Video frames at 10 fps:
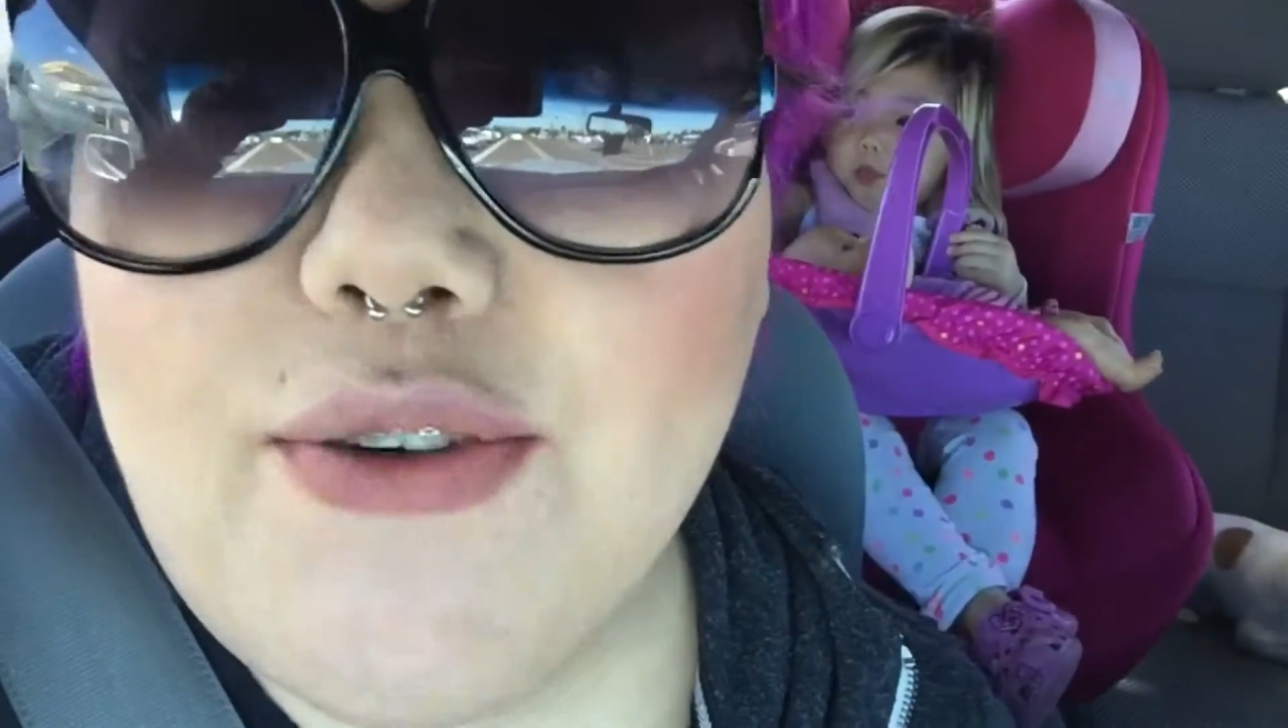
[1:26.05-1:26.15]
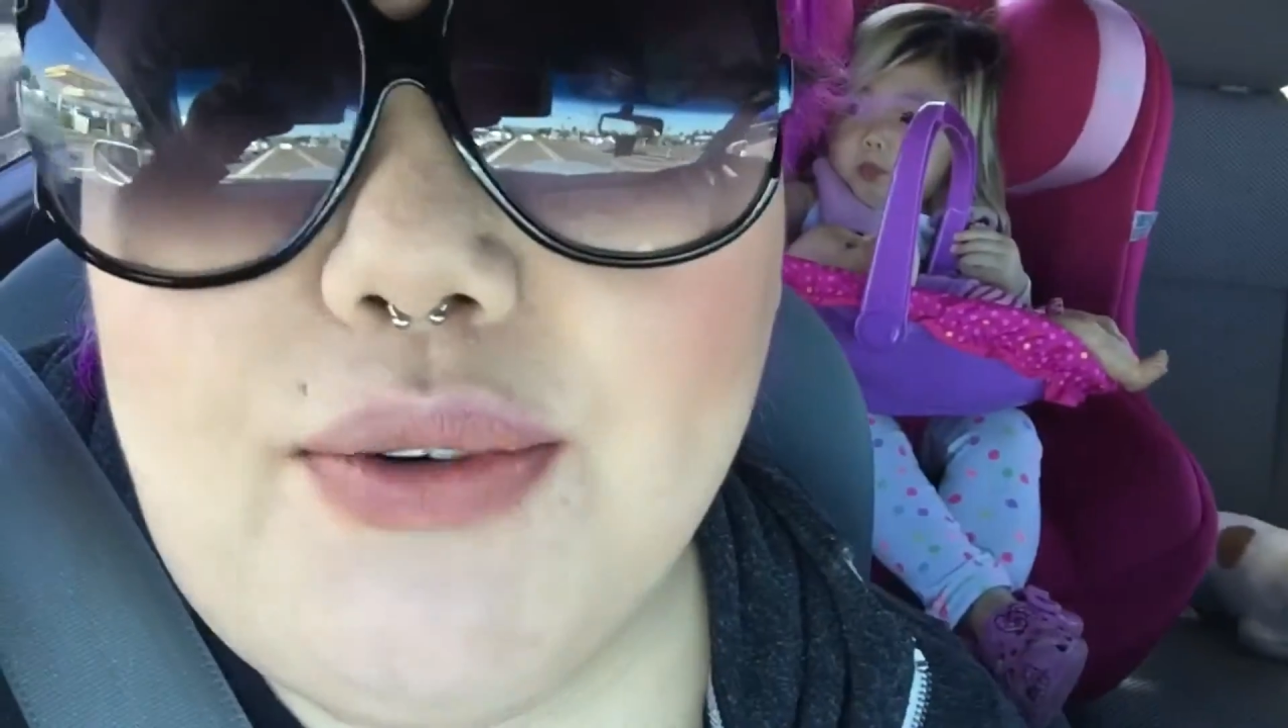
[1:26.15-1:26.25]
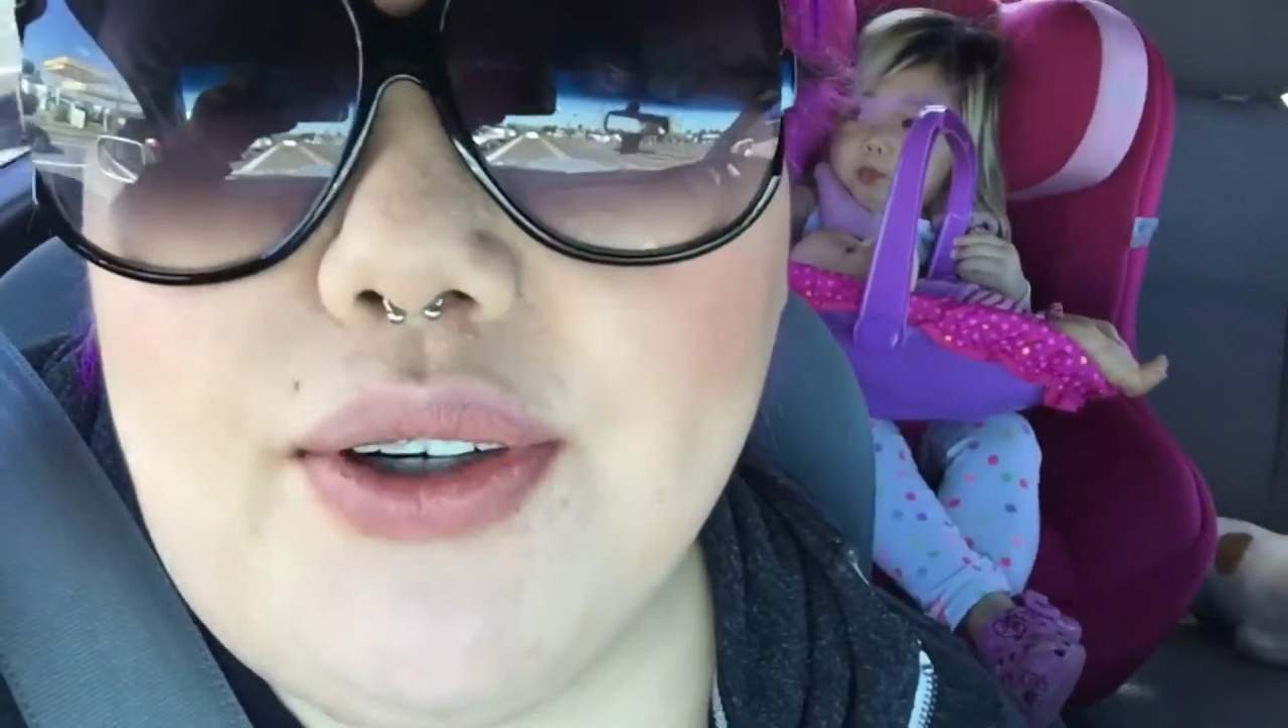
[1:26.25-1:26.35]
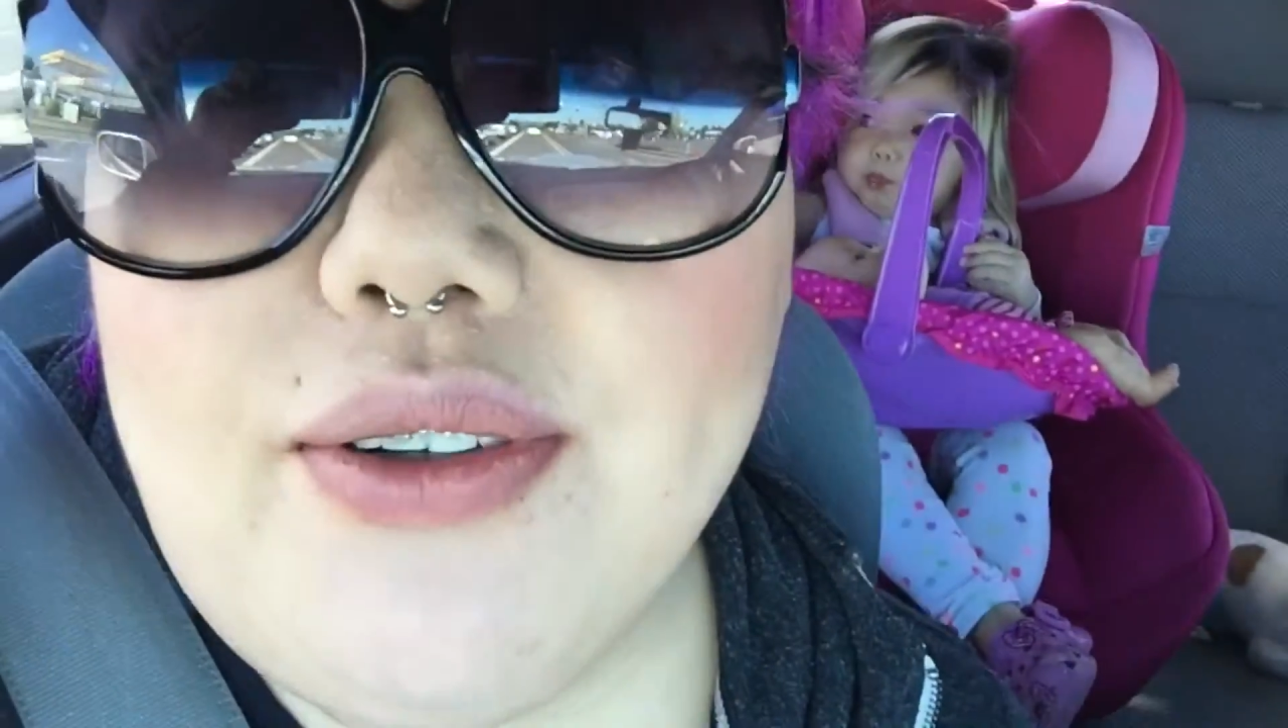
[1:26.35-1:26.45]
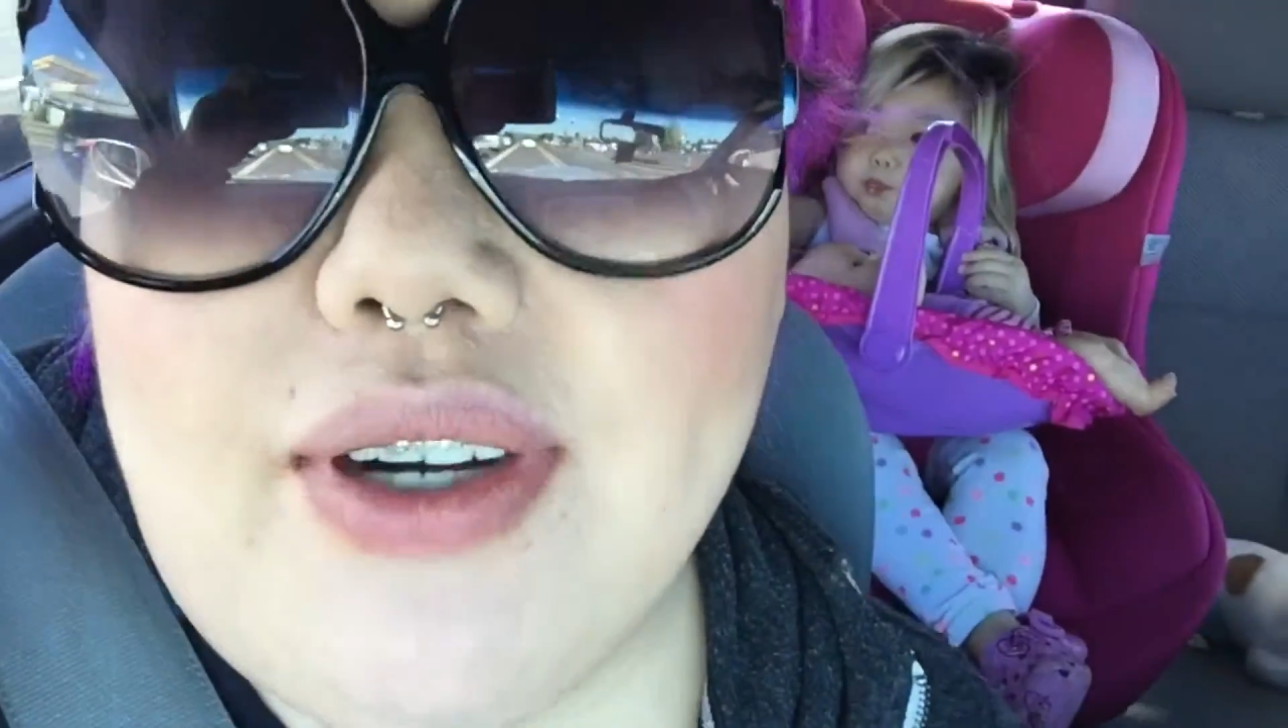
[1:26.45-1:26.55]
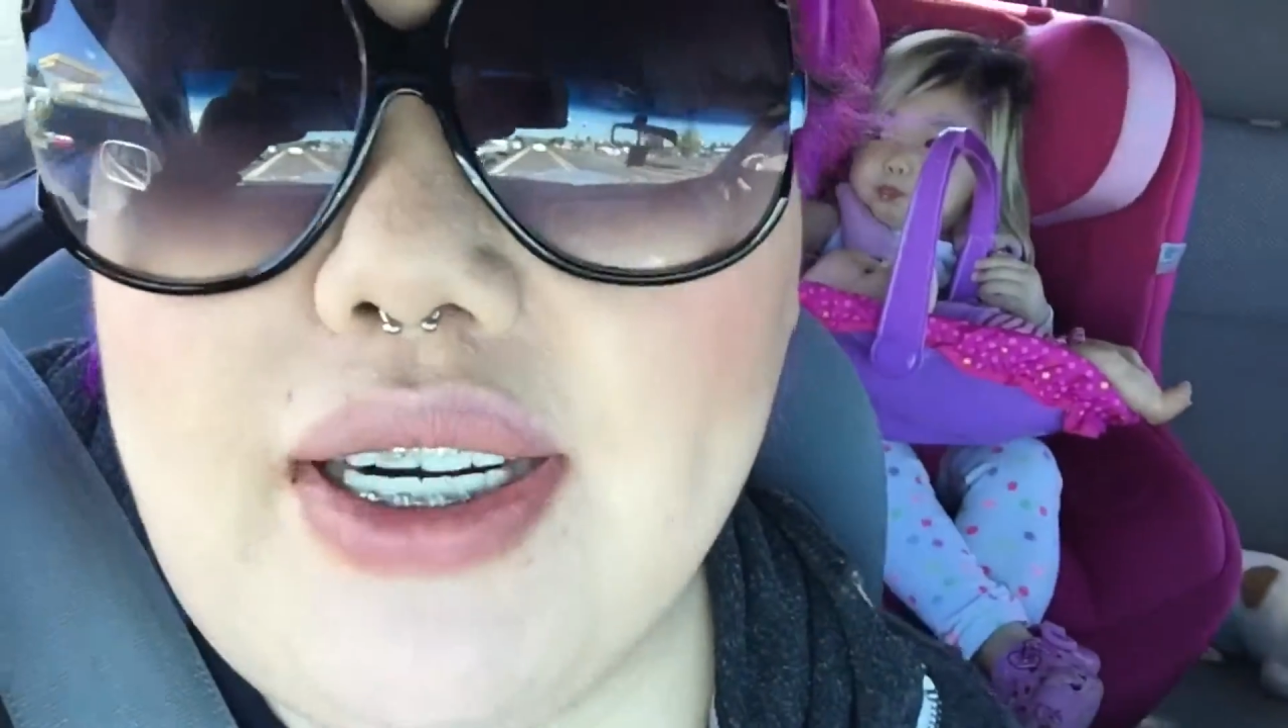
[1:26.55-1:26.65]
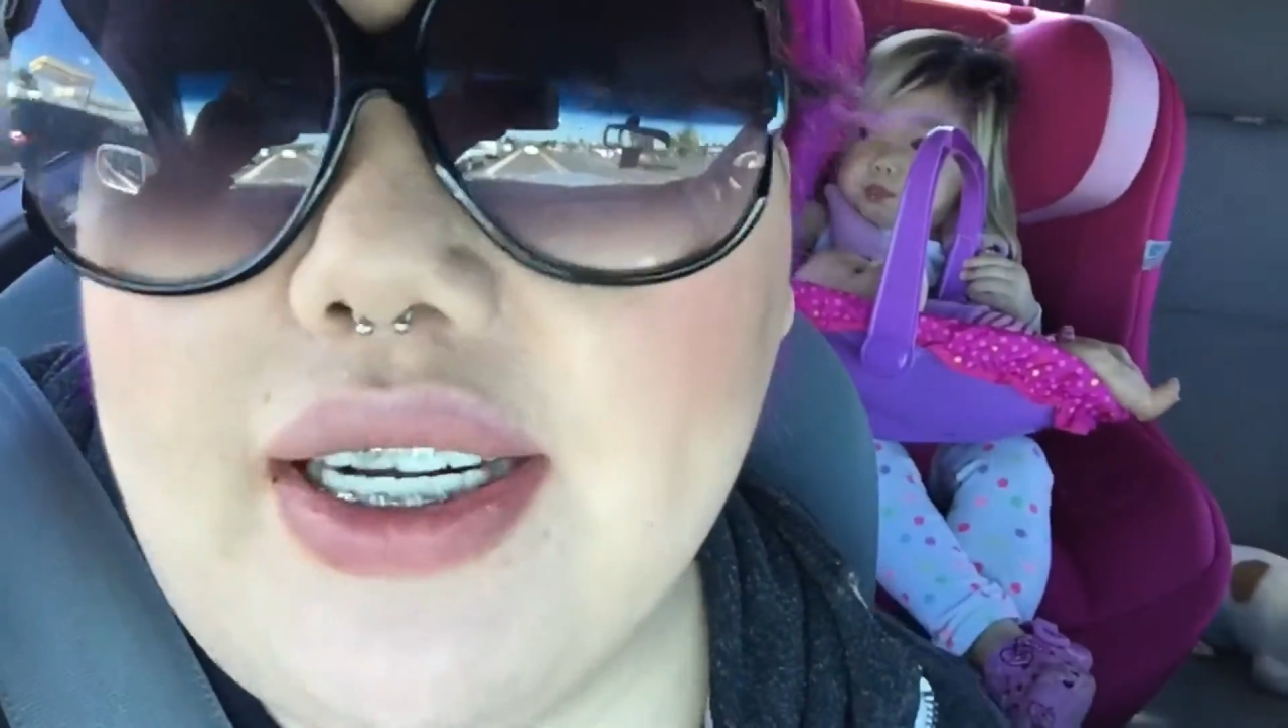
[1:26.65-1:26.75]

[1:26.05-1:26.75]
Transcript: the world right